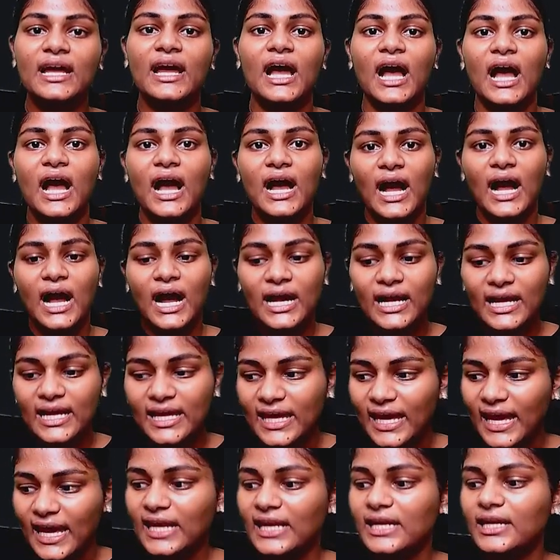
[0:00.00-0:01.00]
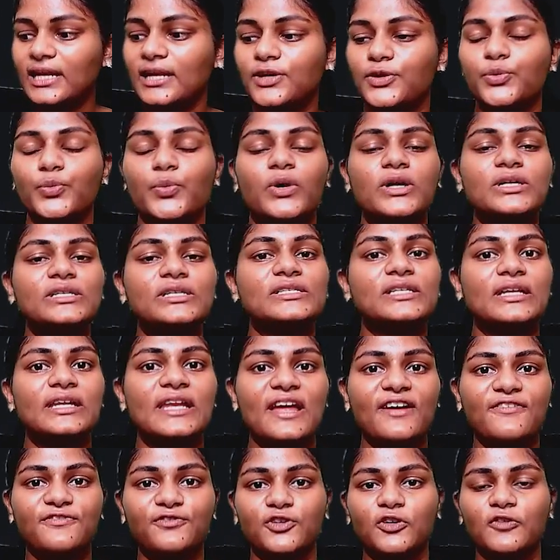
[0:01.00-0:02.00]
again towards the left of
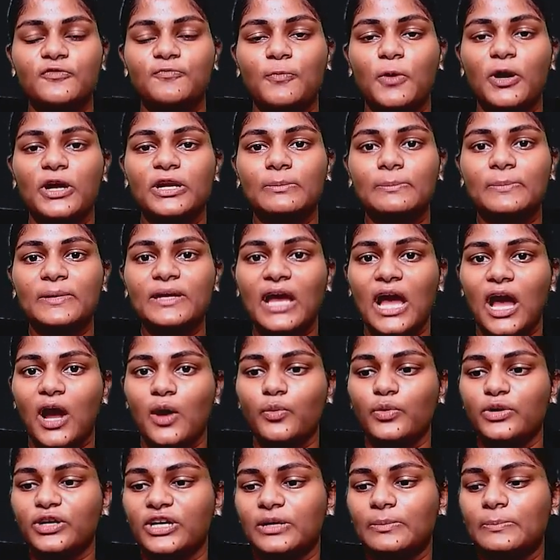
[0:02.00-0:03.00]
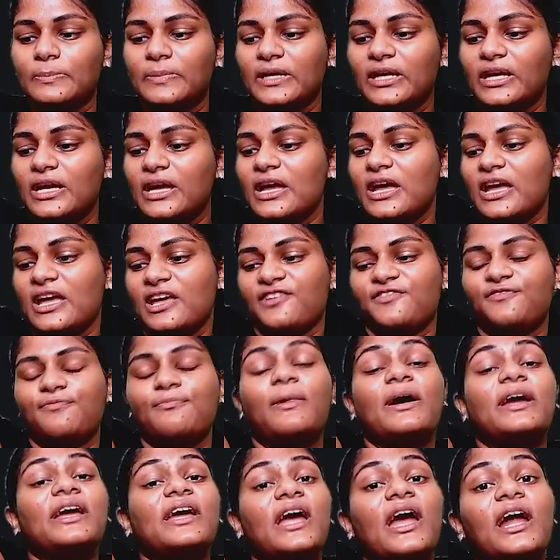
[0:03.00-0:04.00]
point B, how would it be? If my
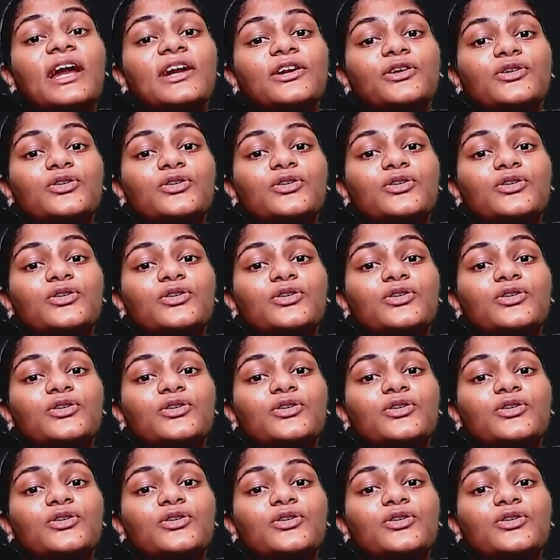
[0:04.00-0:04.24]
hand could